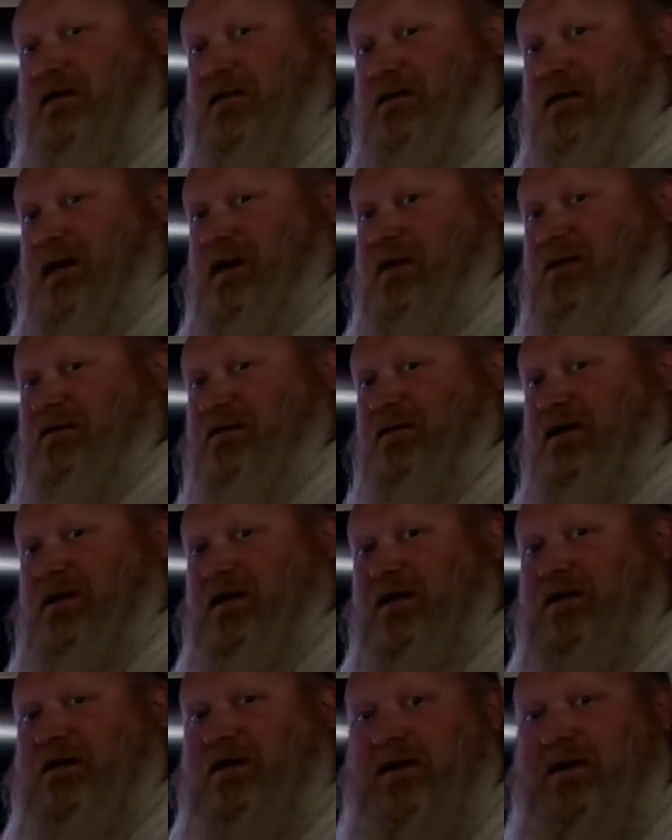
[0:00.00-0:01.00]
That is
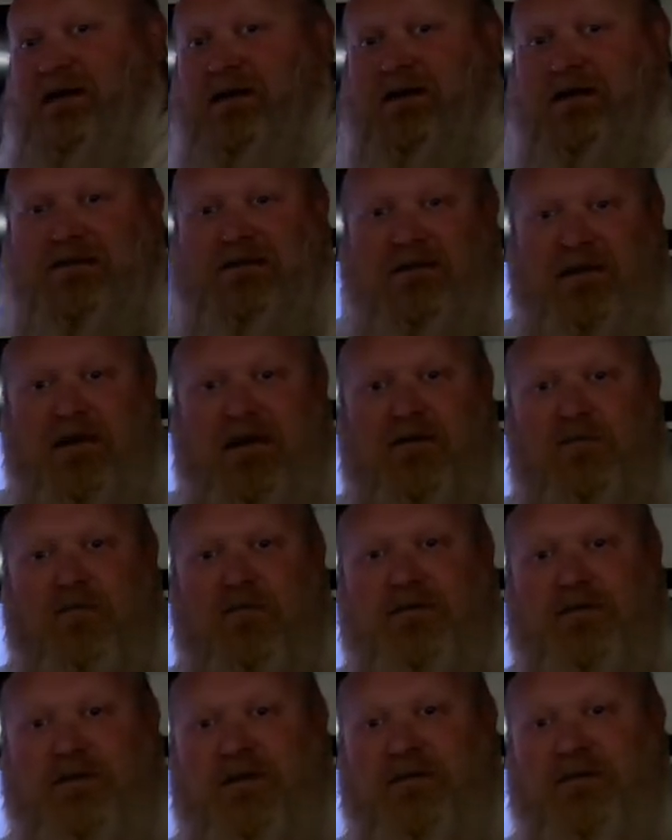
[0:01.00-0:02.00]
not a container
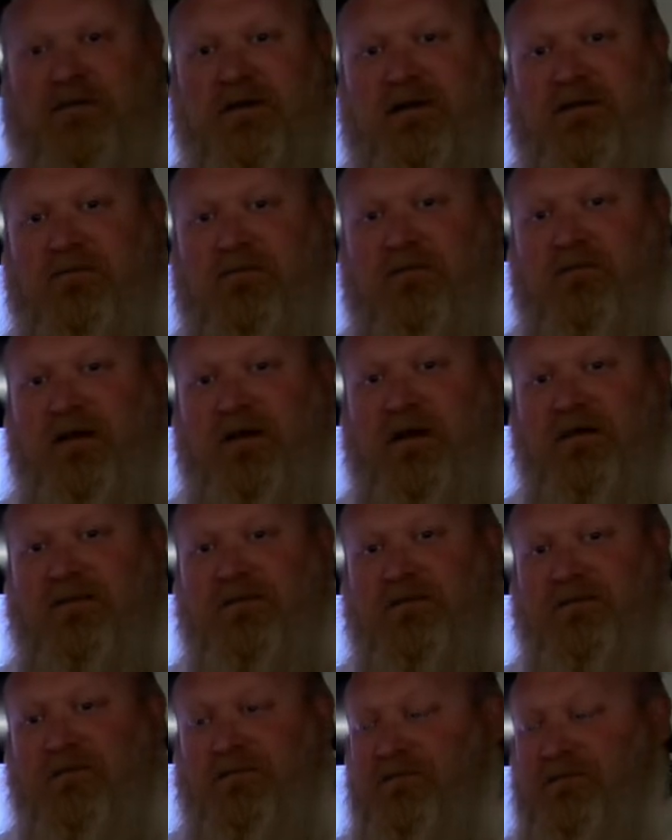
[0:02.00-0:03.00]
with an integral
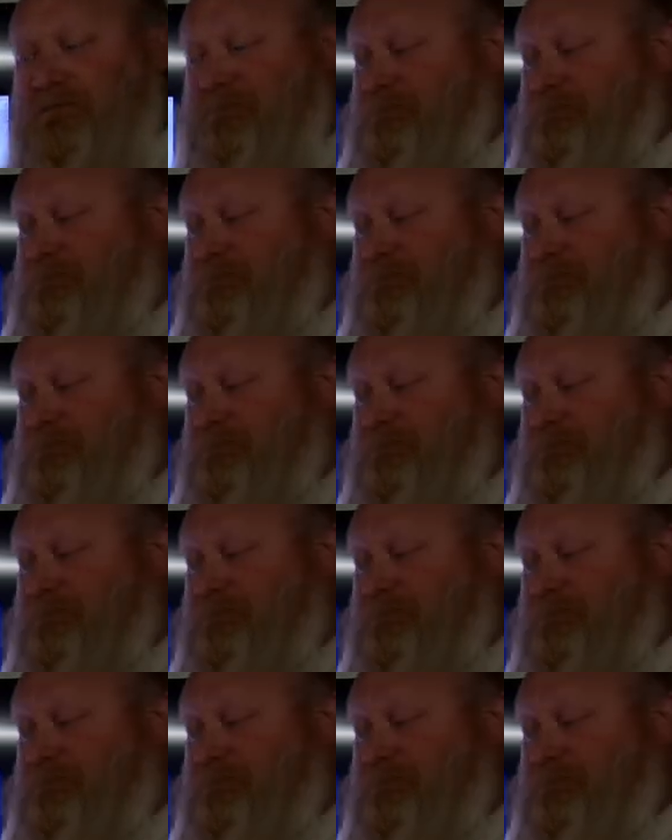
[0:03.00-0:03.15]
fastener.